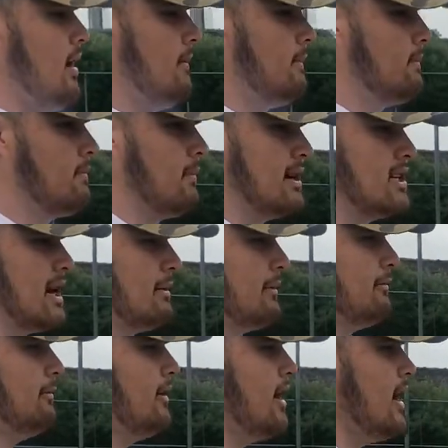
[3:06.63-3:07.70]
my dominant
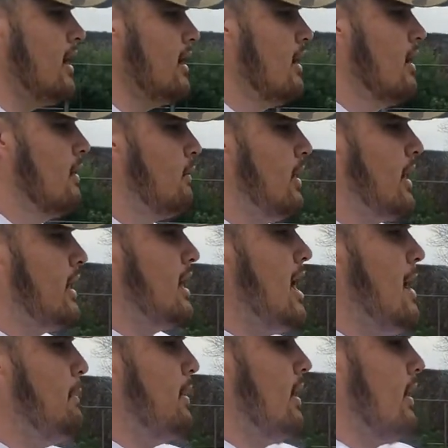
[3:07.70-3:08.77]
foot, bring it up.
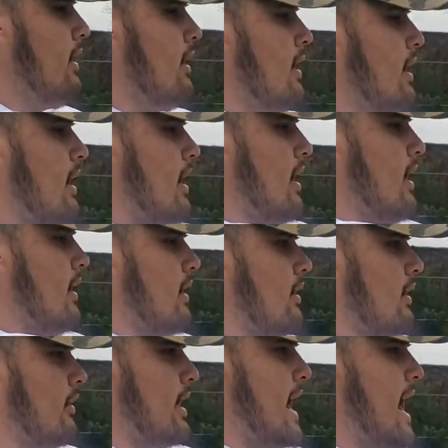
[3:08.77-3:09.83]

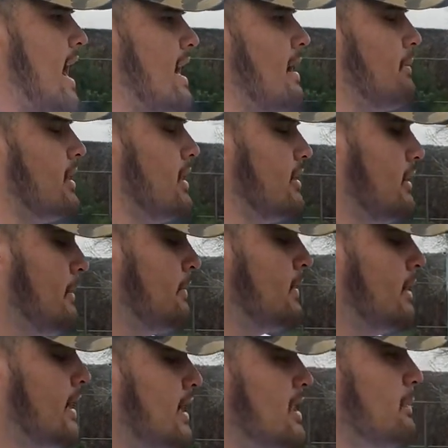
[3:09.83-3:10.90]
Okay, and I'm gonna
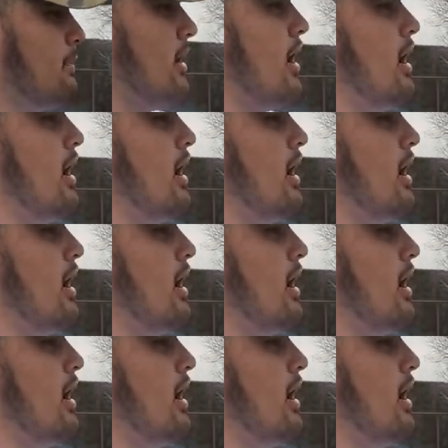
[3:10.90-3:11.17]
hit the ball,